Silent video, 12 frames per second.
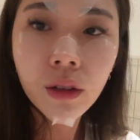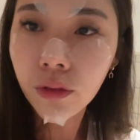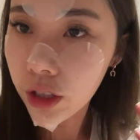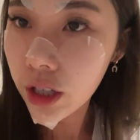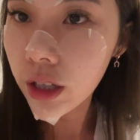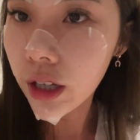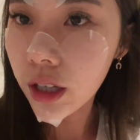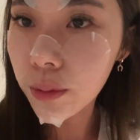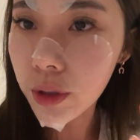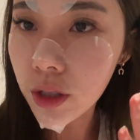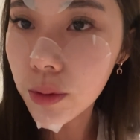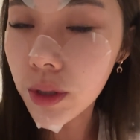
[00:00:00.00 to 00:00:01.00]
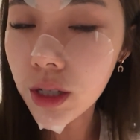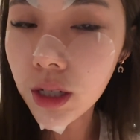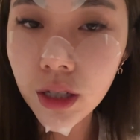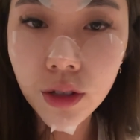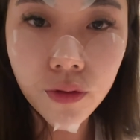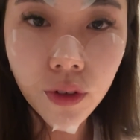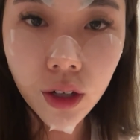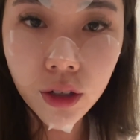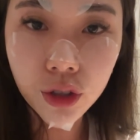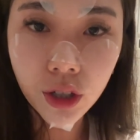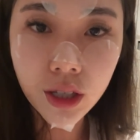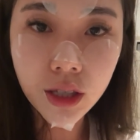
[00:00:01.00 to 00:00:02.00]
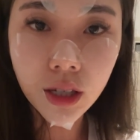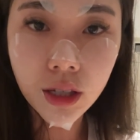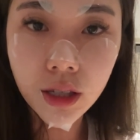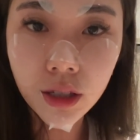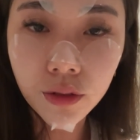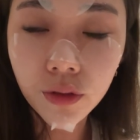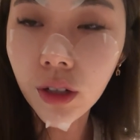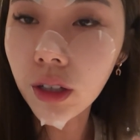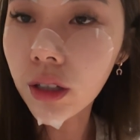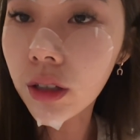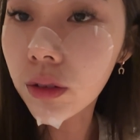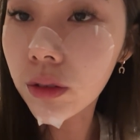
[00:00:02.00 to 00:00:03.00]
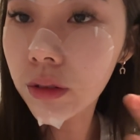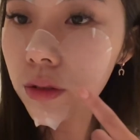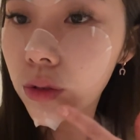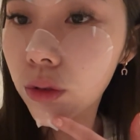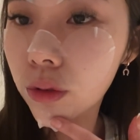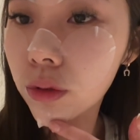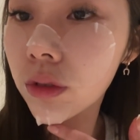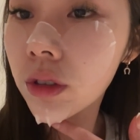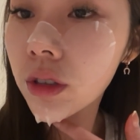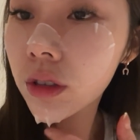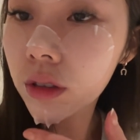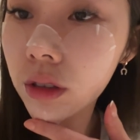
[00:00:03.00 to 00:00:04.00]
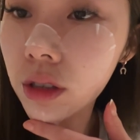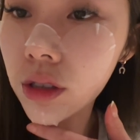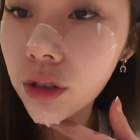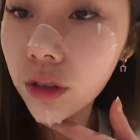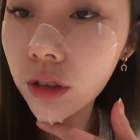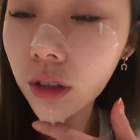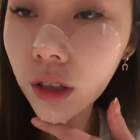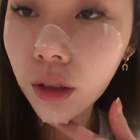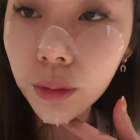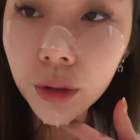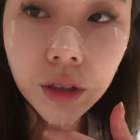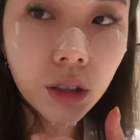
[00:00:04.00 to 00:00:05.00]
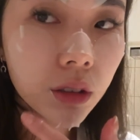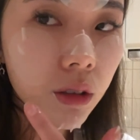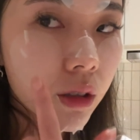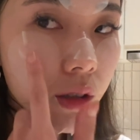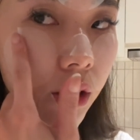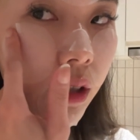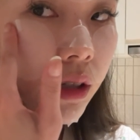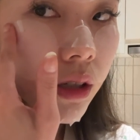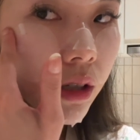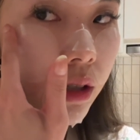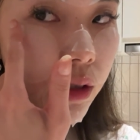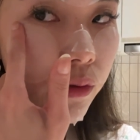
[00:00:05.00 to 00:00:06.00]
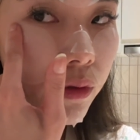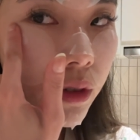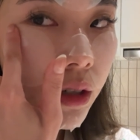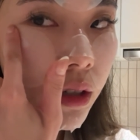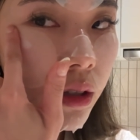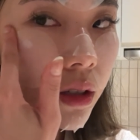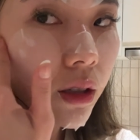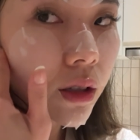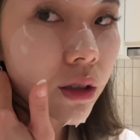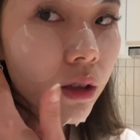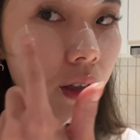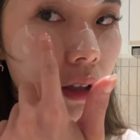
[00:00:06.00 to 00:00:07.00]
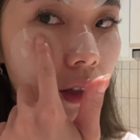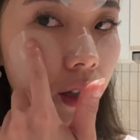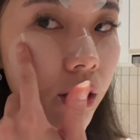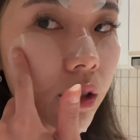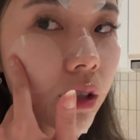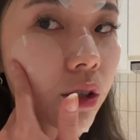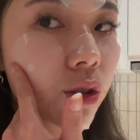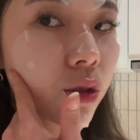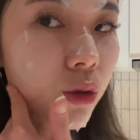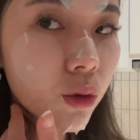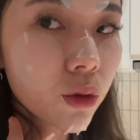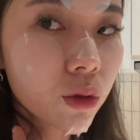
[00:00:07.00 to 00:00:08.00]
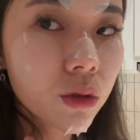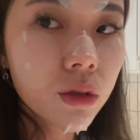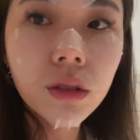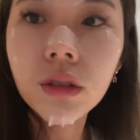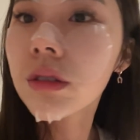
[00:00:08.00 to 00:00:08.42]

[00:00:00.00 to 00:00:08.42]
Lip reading: Really like it because my skin is very dry and sensitive right now, so this is gonna calm it down. As you can see, it's really like nicely soaked.